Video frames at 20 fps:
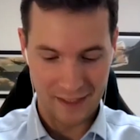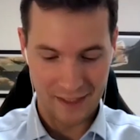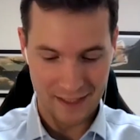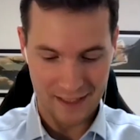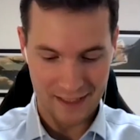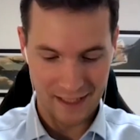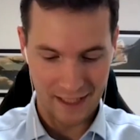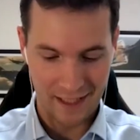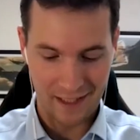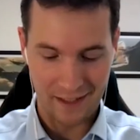
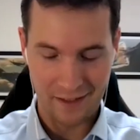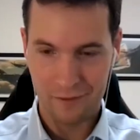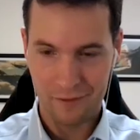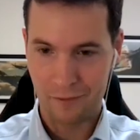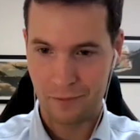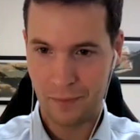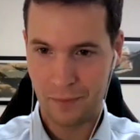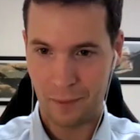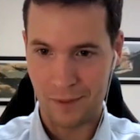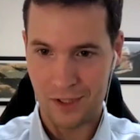did
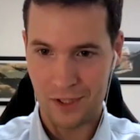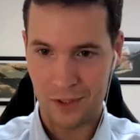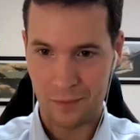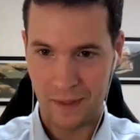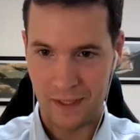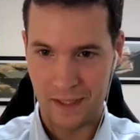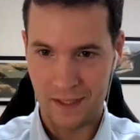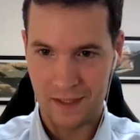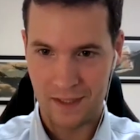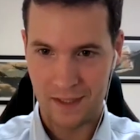publish a
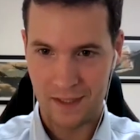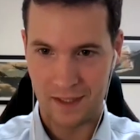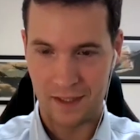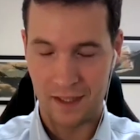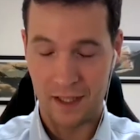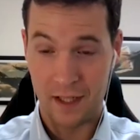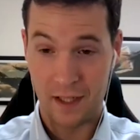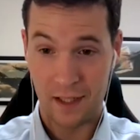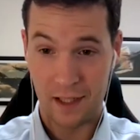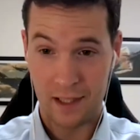piece
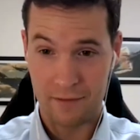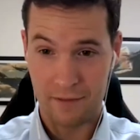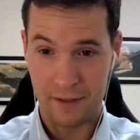in early